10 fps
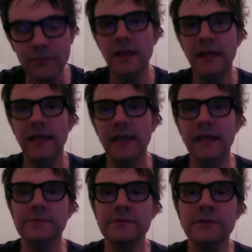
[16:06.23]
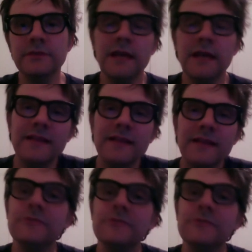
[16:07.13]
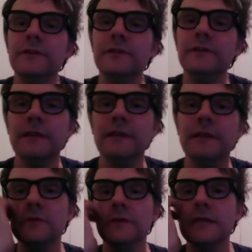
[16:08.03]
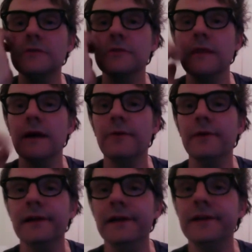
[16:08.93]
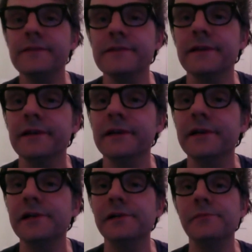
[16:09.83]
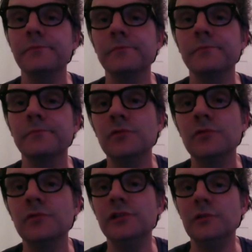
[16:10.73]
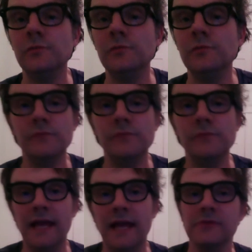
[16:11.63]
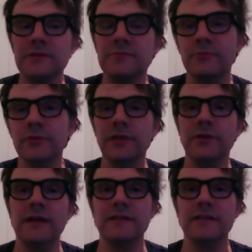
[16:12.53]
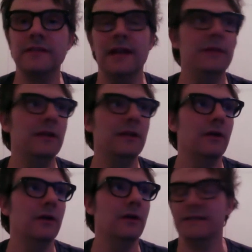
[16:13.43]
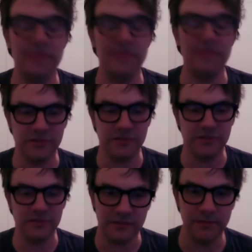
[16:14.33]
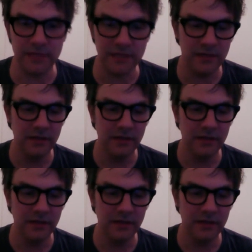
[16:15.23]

And so, yeah, that's sort of the answer to that one, I guess. You know, again, that was really, you're asking how to be an artist. I think it's just be